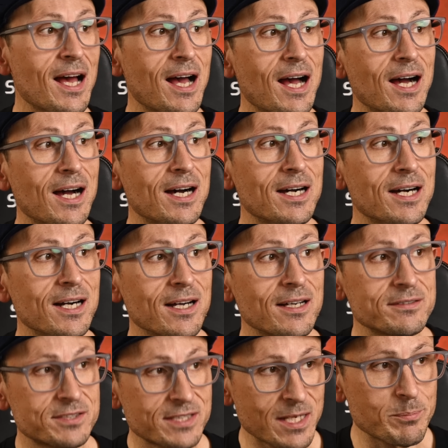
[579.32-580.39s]
Uh,
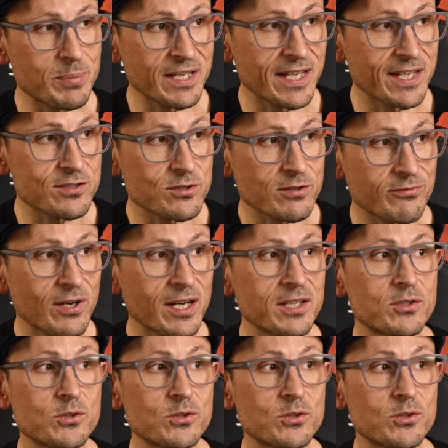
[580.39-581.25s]
JPEG extra fine